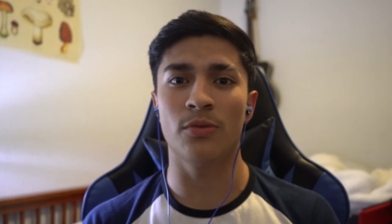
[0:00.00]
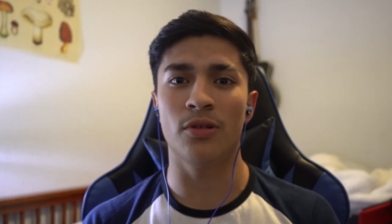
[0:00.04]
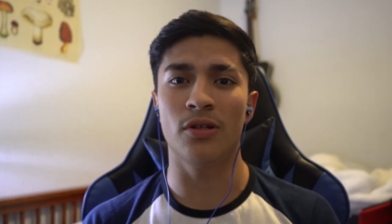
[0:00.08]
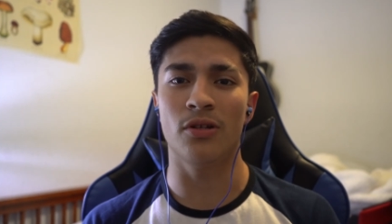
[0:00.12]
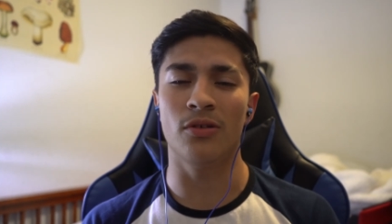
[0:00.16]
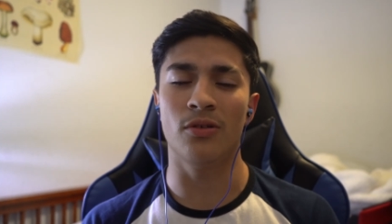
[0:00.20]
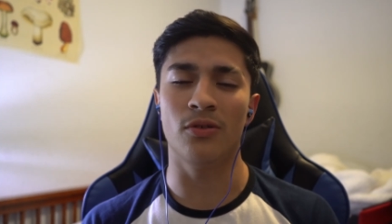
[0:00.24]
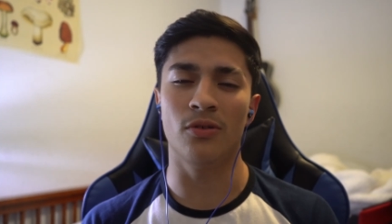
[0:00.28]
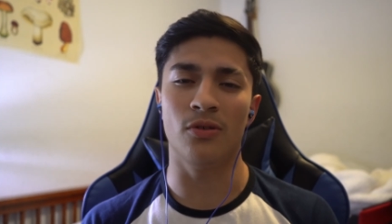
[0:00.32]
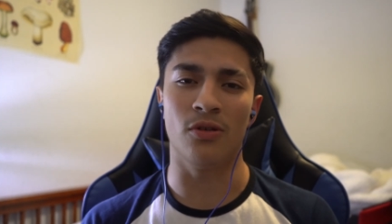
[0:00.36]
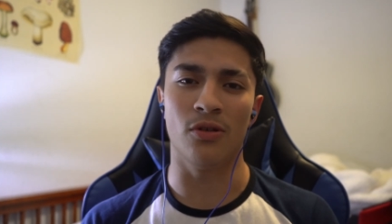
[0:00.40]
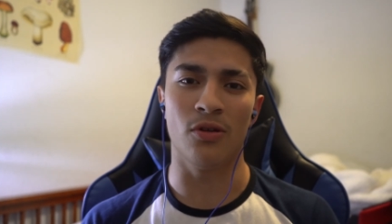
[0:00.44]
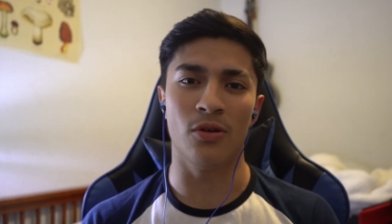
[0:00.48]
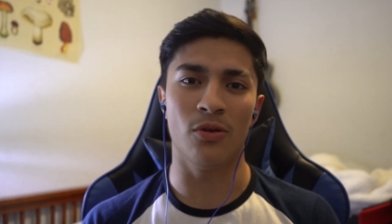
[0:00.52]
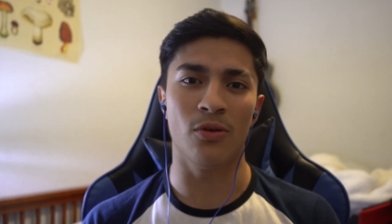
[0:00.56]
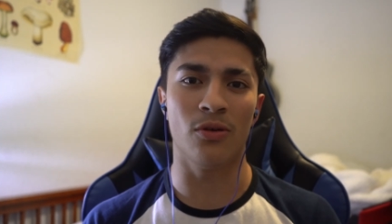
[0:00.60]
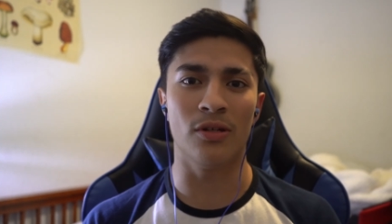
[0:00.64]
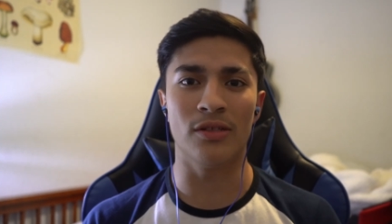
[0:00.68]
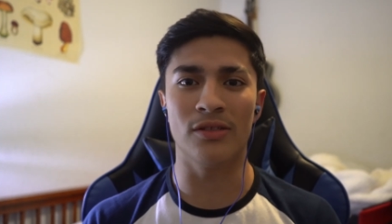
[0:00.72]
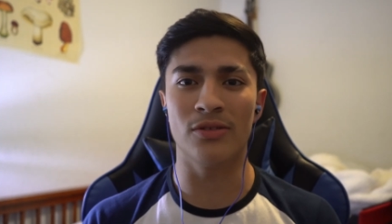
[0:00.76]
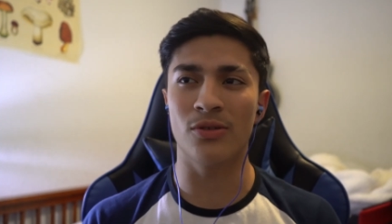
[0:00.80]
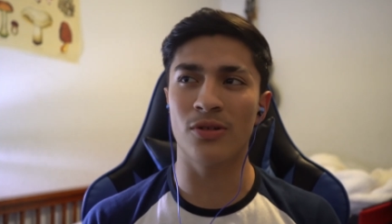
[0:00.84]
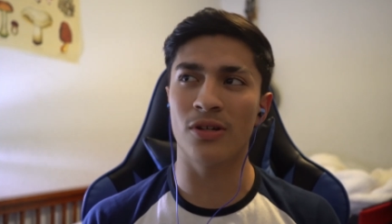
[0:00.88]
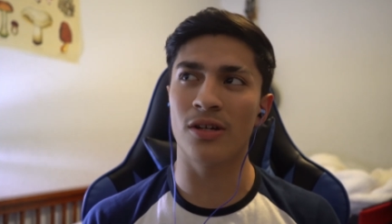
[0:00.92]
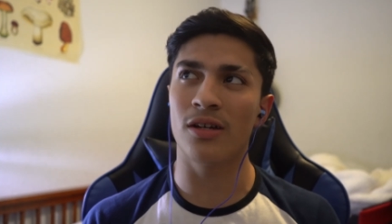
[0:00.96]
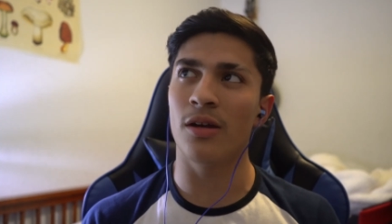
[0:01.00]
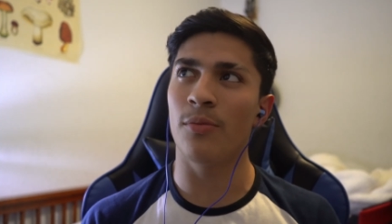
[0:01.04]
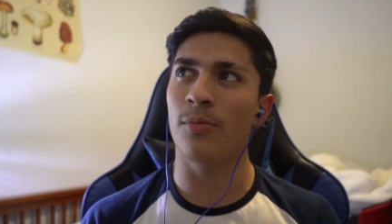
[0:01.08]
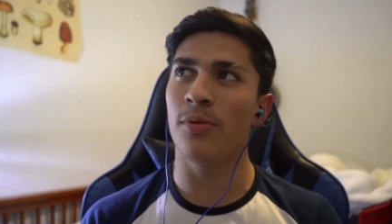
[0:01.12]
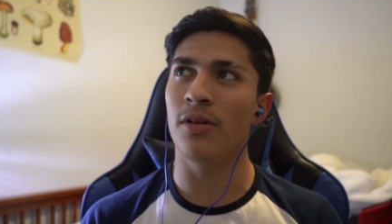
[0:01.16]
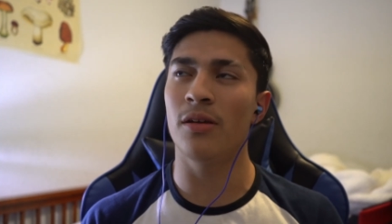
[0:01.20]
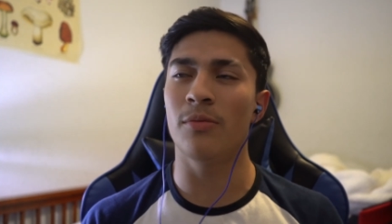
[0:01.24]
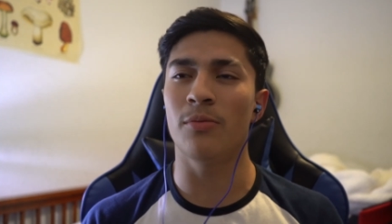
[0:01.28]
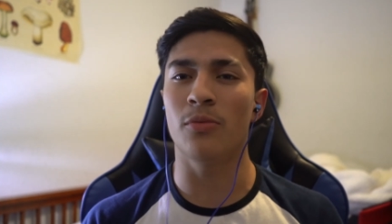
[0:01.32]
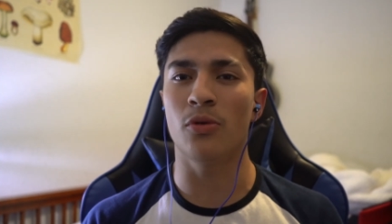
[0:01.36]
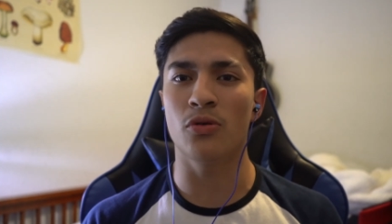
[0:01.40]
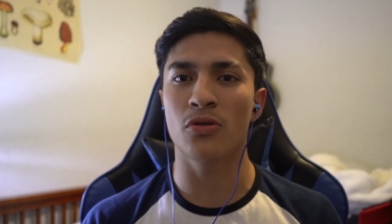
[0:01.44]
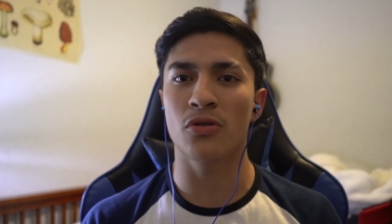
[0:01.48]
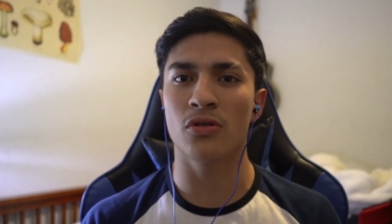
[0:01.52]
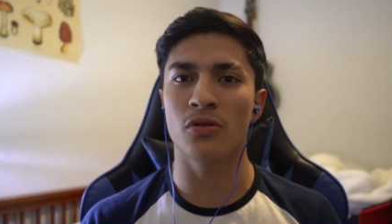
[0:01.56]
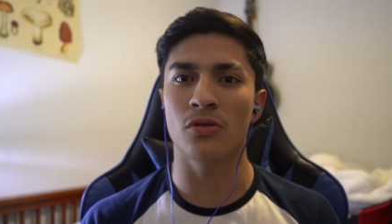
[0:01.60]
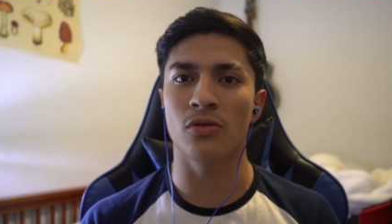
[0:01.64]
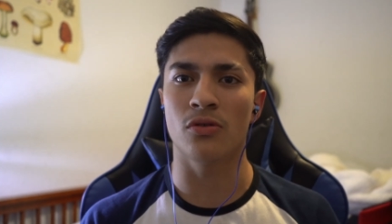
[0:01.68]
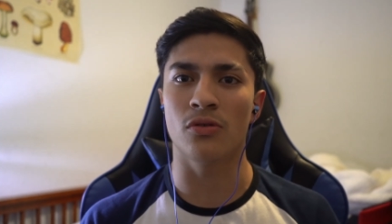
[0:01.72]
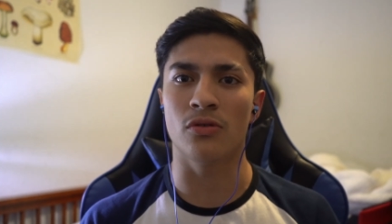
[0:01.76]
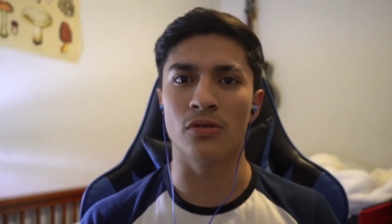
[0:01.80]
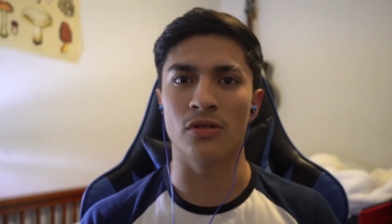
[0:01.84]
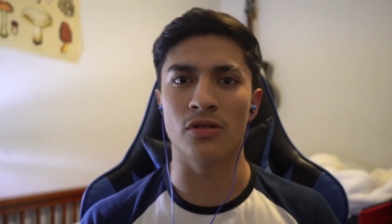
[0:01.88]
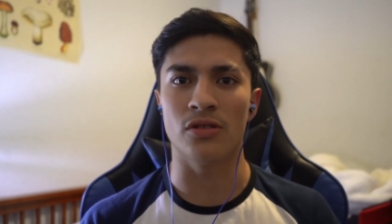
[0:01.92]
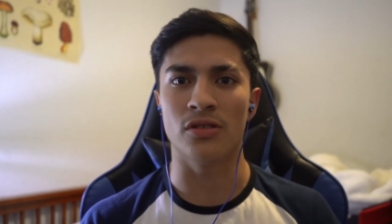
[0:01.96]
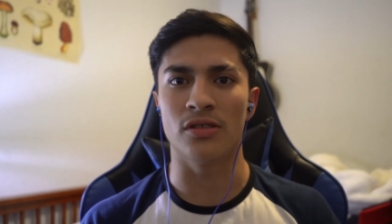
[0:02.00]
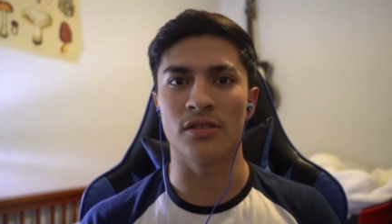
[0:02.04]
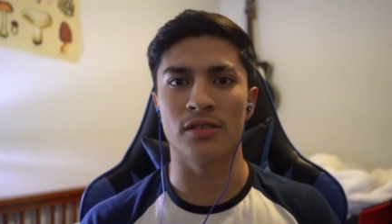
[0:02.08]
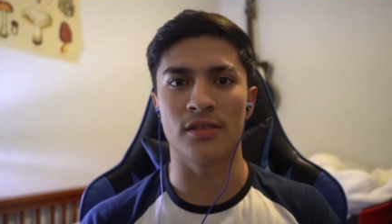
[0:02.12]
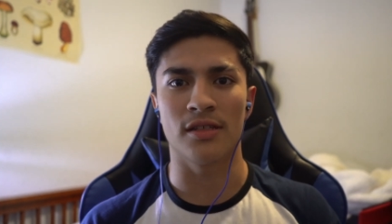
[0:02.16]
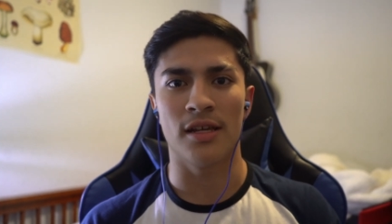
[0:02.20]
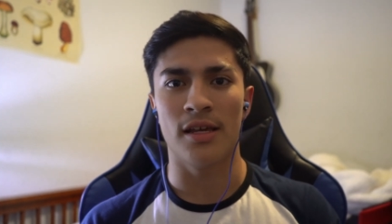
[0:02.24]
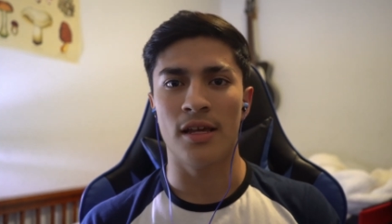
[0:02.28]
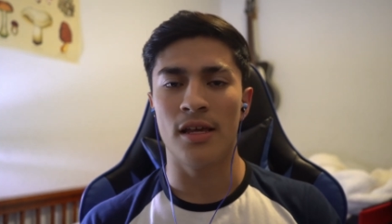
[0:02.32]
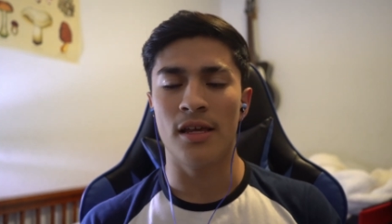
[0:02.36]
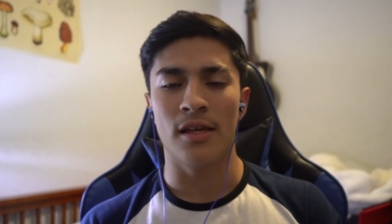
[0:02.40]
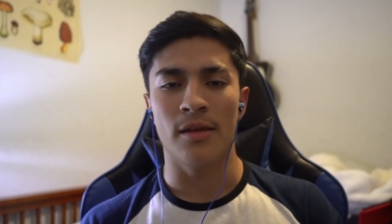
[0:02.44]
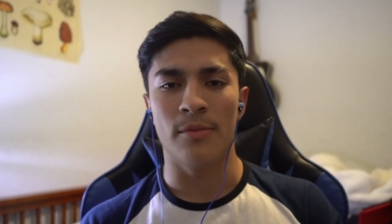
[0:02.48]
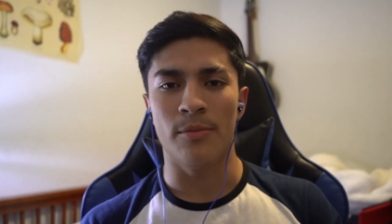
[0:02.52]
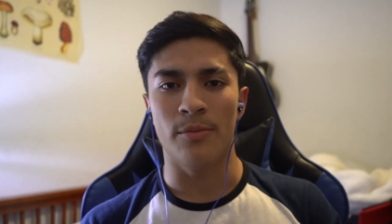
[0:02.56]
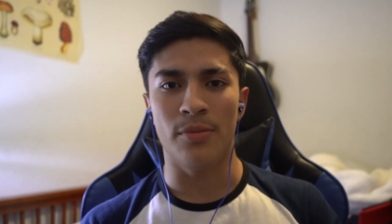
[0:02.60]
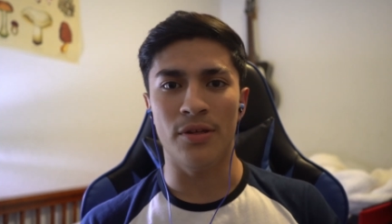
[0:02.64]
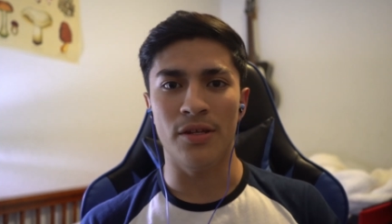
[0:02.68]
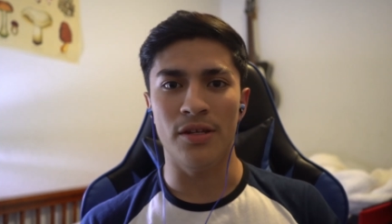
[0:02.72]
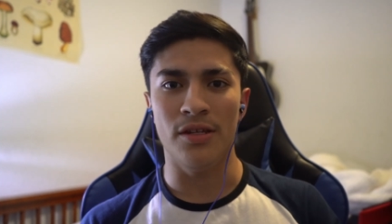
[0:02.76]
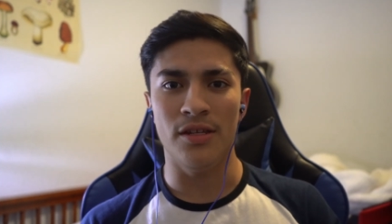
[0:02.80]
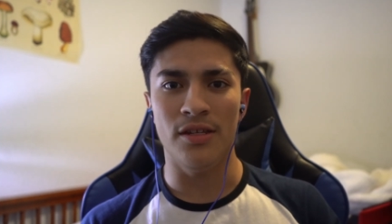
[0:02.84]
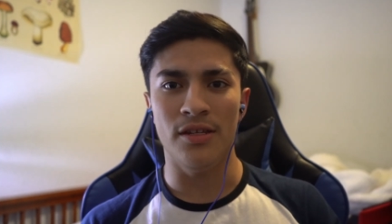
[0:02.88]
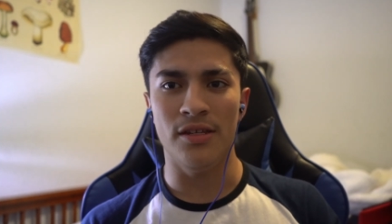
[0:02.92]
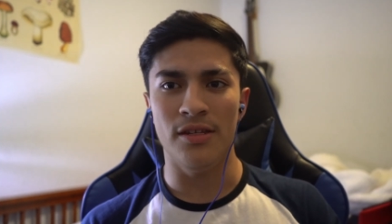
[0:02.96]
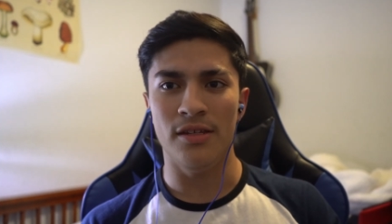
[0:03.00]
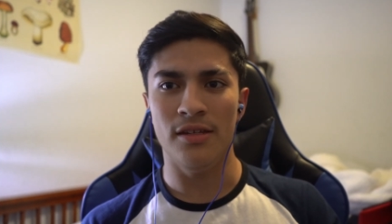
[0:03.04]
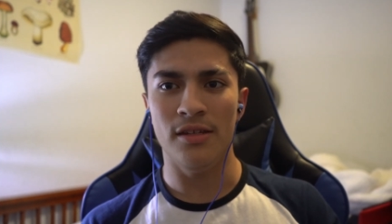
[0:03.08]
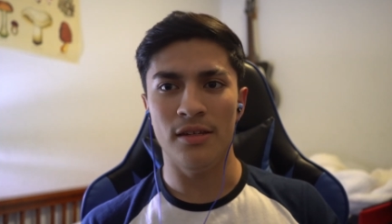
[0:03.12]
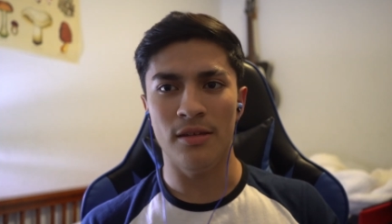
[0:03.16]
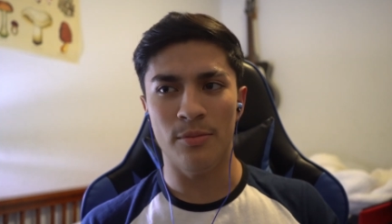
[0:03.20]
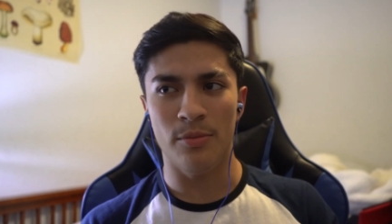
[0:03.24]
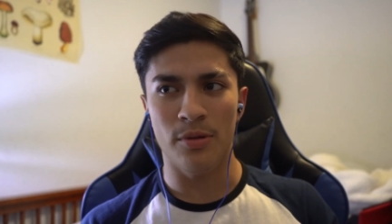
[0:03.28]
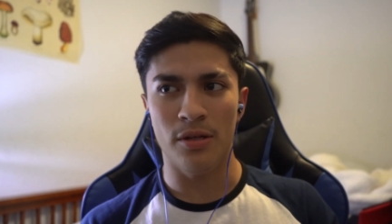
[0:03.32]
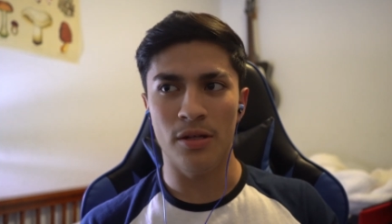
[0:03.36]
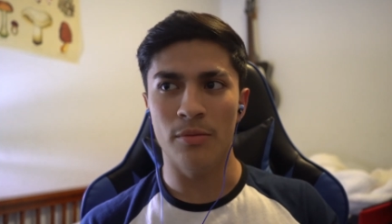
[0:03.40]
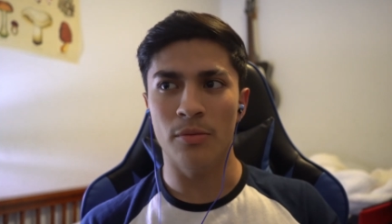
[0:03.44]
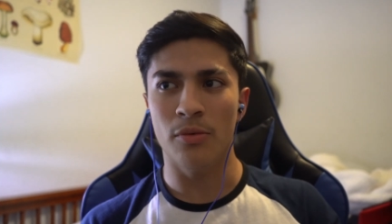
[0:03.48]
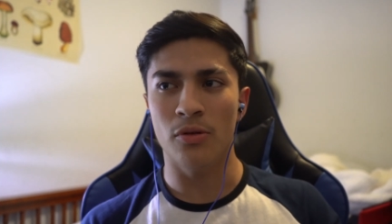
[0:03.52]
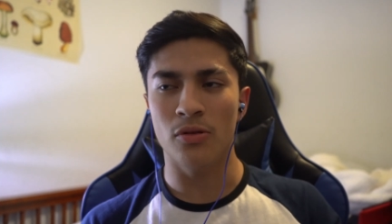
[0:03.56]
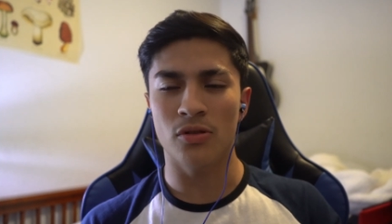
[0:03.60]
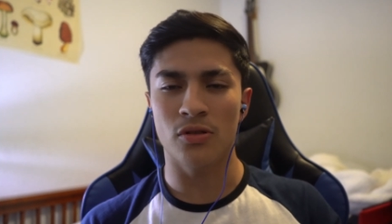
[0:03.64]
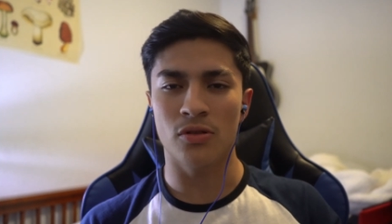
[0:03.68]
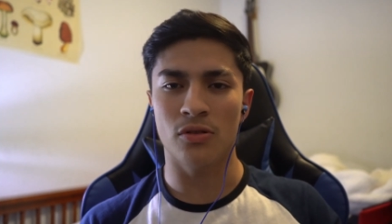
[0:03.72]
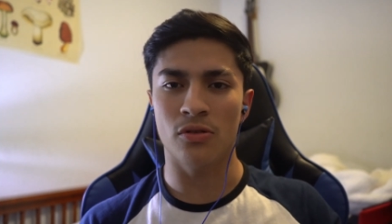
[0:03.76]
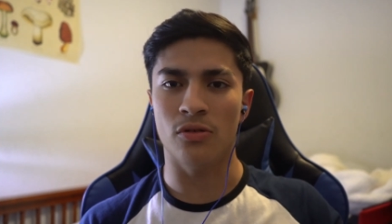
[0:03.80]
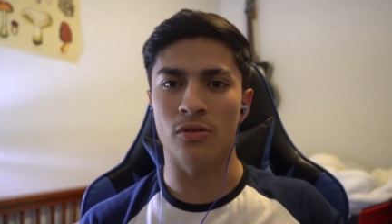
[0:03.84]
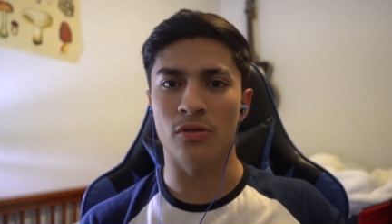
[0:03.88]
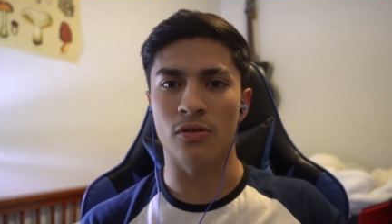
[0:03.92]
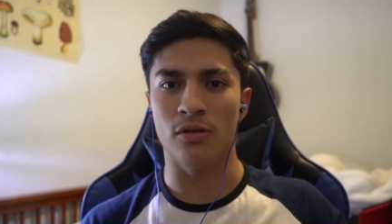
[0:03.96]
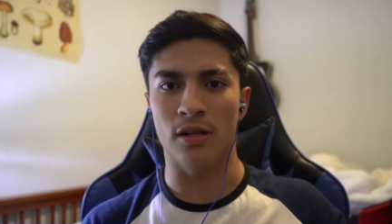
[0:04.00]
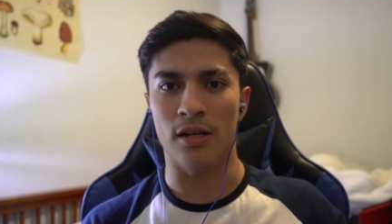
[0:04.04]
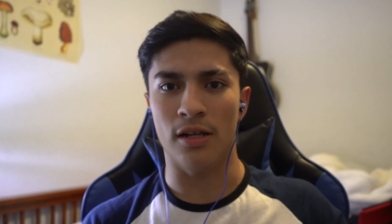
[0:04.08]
me to do. You know, it's okay to be emotional. Just be be emotional.